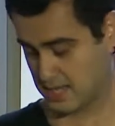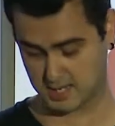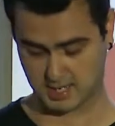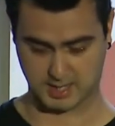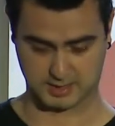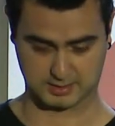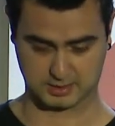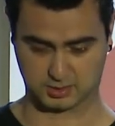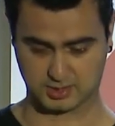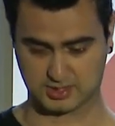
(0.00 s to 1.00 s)
And
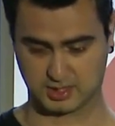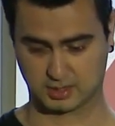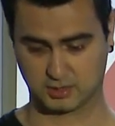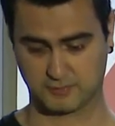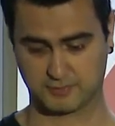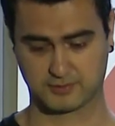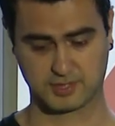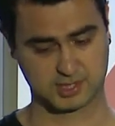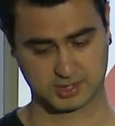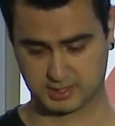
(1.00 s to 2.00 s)
you can see the
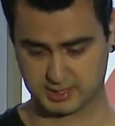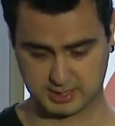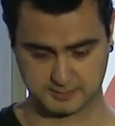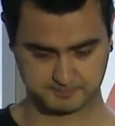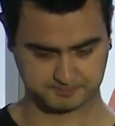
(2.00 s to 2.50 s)
configuration here.